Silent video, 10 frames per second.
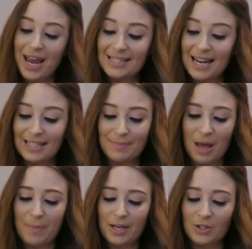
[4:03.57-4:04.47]
next item that
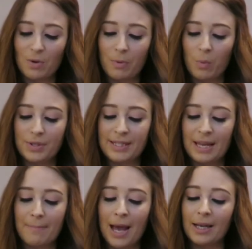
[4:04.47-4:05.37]
I picked up was
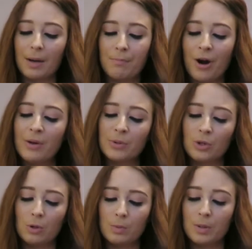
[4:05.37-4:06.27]
the MAC Brow
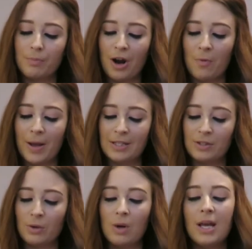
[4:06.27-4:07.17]
Sculpt Brow
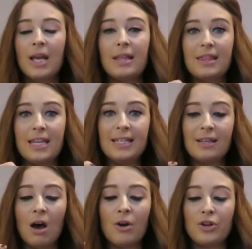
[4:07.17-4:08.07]
Pencil. These
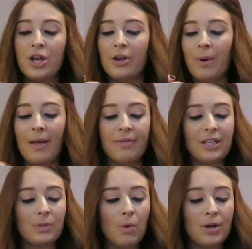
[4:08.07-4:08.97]
are new, and
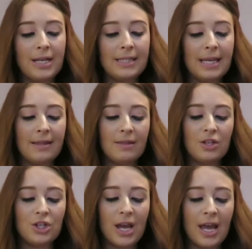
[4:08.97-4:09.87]
this one is in the
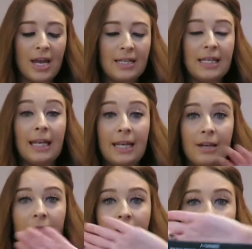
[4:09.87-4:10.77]
shade
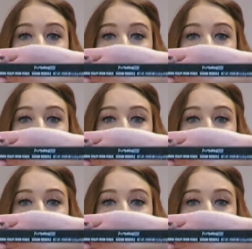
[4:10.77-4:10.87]
Lingering.